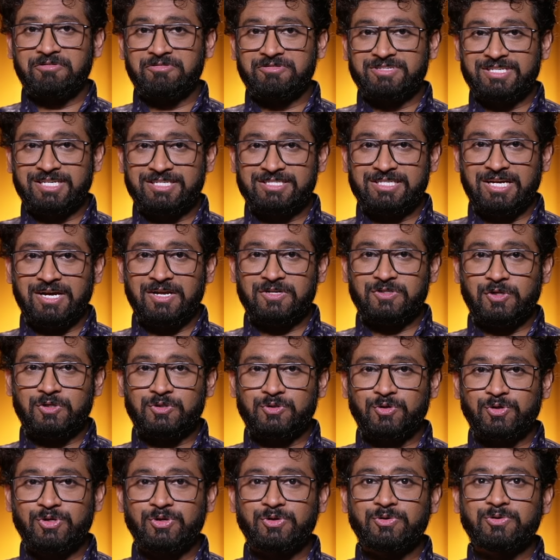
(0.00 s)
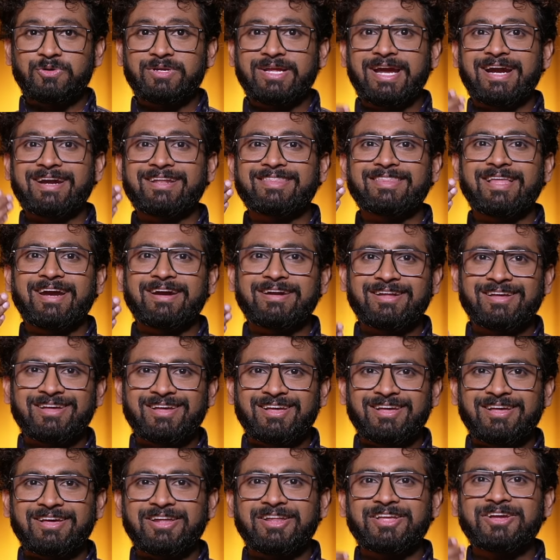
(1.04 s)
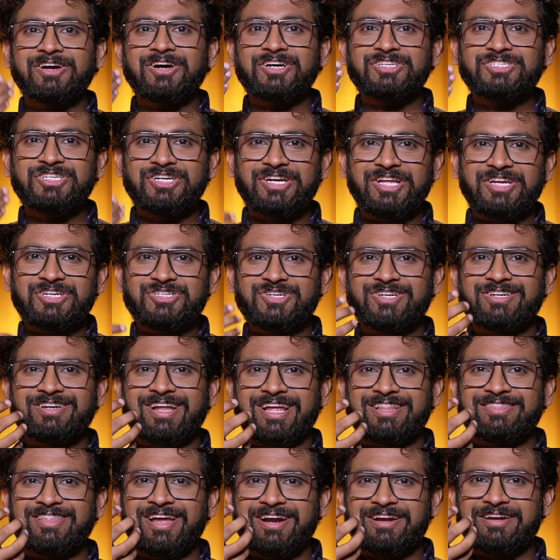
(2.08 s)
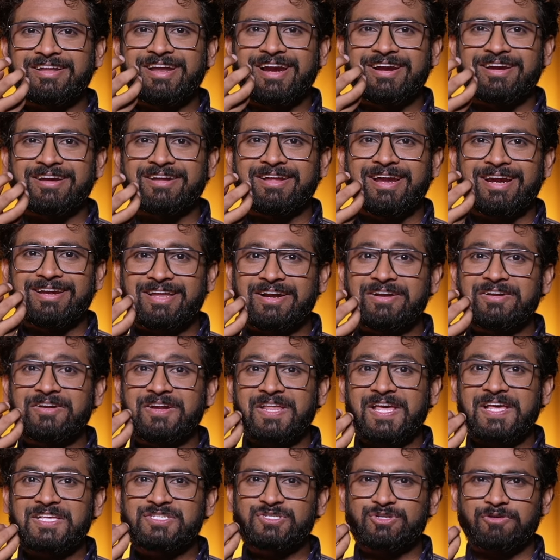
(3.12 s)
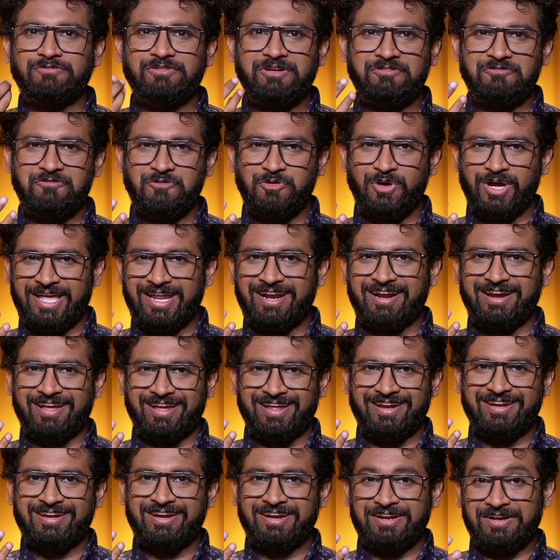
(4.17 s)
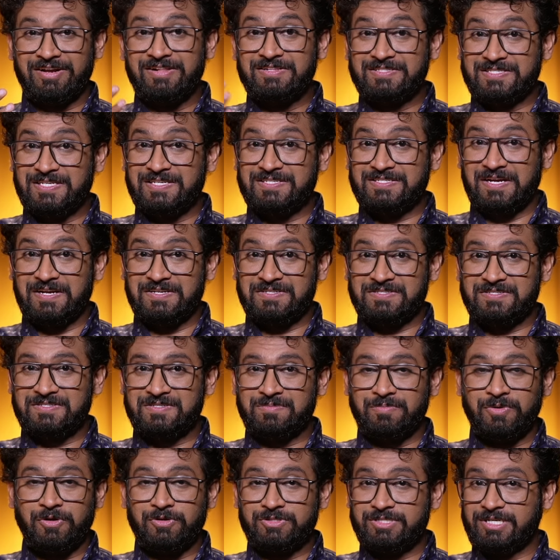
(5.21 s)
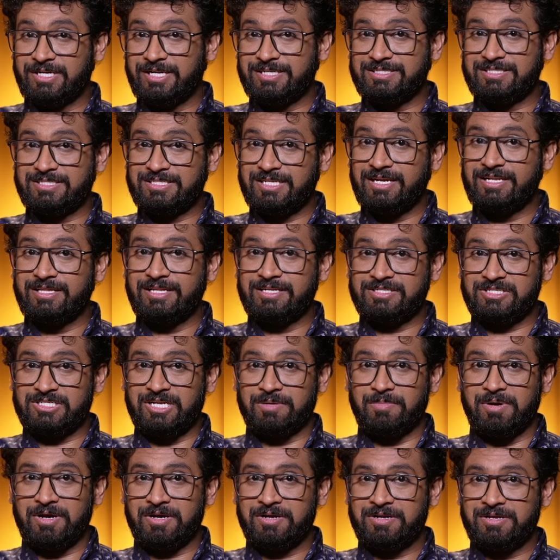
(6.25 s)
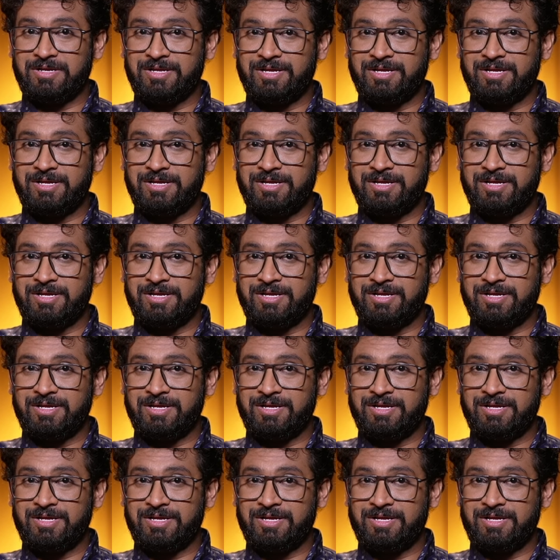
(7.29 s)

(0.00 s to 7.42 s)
6 hours also you get that regurgitation and that get that taste of that food again and again till 6 hours, because it is still in the stomach.